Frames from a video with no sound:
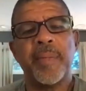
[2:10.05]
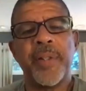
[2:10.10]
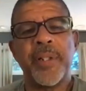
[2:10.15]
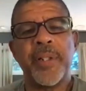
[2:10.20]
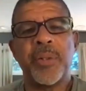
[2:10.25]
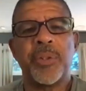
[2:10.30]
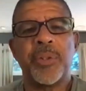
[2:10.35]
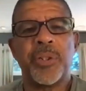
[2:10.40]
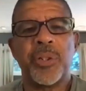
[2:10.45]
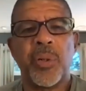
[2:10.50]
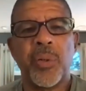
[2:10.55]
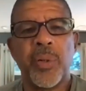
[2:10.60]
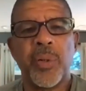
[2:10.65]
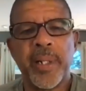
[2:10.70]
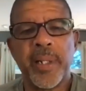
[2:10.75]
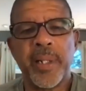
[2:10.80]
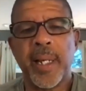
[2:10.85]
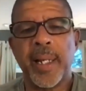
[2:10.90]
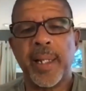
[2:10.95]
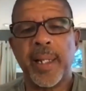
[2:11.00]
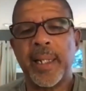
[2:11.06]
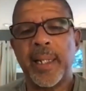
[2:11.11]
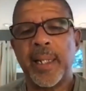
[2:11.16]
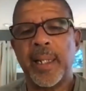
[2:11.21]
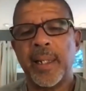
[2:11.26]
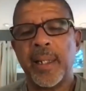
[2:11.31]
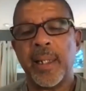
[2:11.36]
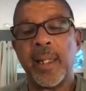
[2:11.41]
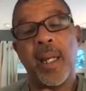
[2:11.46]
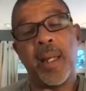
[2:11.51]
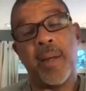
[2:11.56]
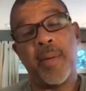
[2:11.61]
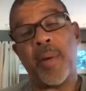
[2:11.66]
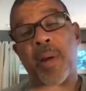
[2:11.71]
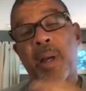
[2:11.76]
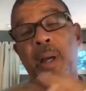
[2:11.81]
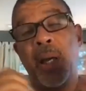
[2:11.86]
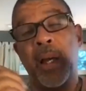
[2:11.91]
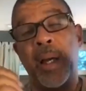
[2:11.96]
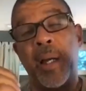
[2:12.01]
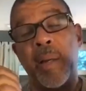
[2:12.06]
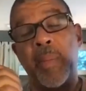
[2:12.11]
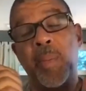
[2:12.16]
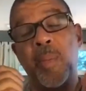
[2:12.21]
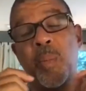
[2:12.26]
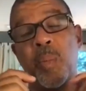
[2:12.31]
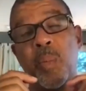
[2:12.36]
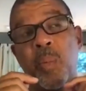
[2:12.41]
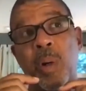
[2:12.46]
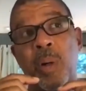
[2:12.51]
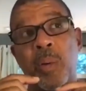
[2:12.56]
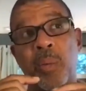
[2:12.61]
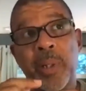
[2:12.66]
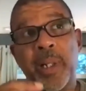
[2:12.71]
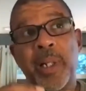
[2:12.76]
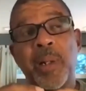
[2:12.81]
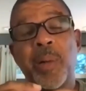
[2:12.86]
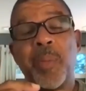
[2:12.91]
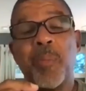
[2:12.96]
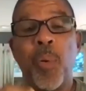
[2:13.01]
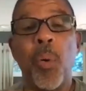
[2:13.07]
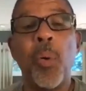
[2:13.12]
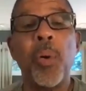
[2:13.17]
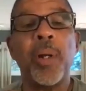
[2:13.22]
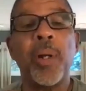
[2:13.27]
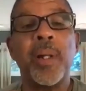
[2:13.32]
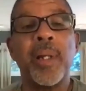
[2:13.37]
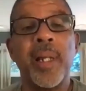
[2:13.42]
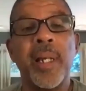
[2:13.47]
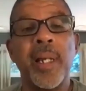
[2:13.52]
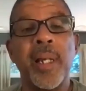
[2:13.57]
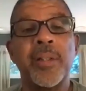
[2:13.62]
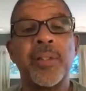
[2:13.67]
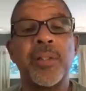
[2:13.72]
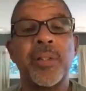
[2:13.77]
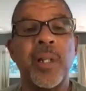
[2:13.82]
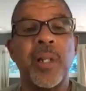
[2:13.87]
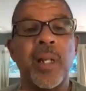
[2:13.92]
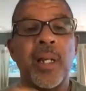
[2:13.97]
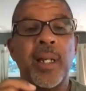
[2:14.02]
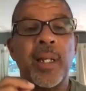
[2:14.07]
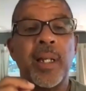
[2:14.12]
visual storytelling, a really important thing,